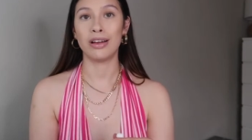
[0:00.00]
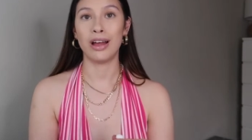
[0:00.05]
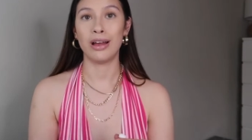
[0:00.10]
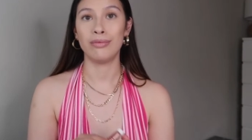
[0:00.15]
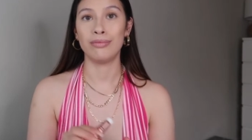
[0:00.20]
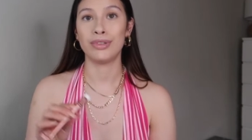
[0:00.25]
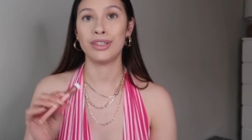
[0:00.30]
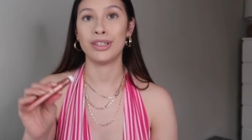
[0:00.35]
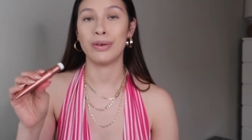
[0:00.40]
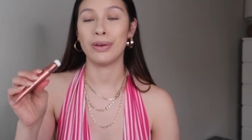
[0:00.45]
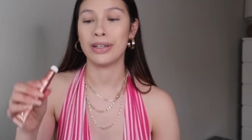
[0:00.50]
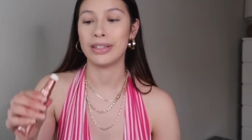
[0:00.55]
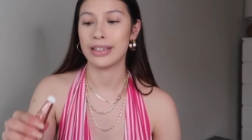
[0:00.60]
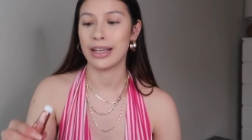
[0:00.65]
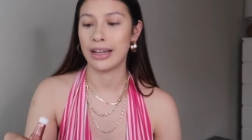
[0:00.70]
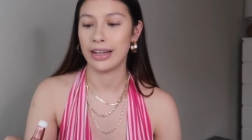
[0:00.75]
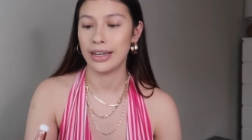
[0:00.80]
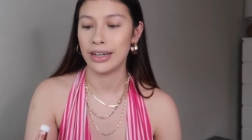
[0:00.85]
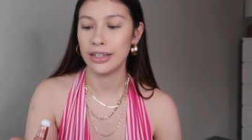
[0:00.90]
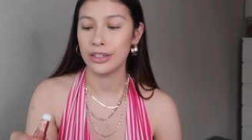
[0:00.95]
I'm so
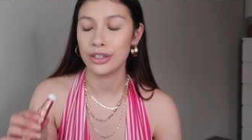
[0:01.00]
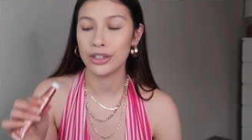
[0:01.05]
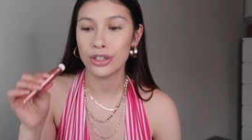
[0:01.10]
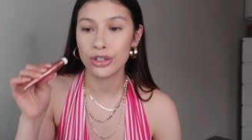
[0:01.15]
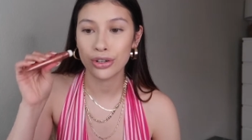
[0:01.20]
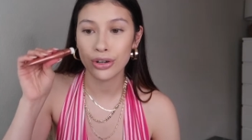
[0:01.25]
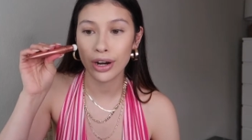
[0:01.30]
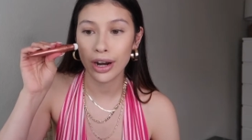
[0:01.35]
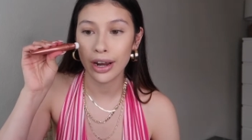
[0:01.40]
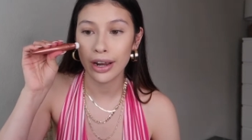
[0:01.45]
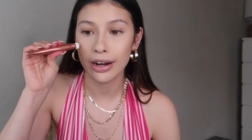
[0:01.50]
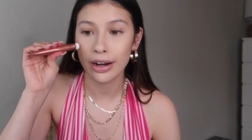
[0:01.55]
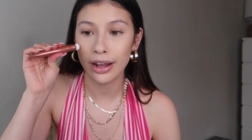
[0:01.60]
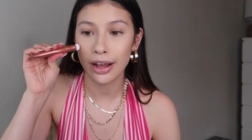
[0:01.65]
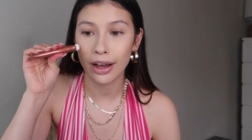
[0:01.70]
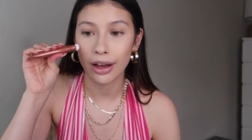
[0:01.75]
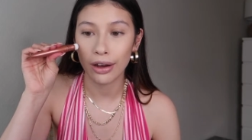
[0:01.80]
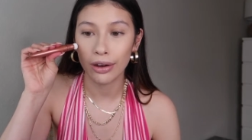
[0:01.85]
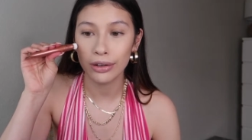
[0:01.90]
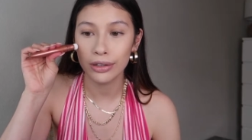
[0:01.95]
excited to try it
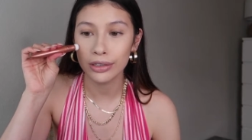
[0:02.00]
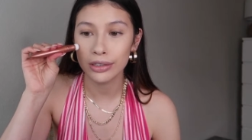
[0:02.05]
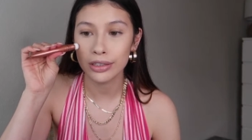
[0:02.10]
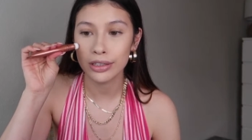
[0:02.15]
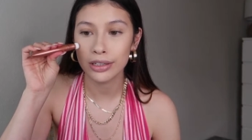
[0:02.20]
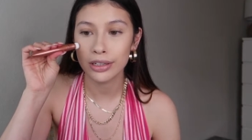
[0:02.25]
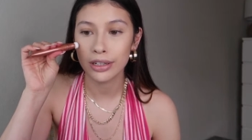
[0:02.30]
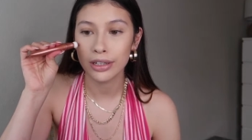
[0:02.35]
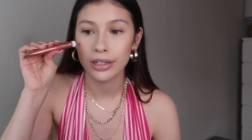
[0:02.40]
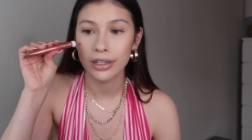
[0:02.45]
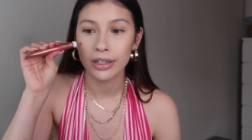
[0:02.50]
out.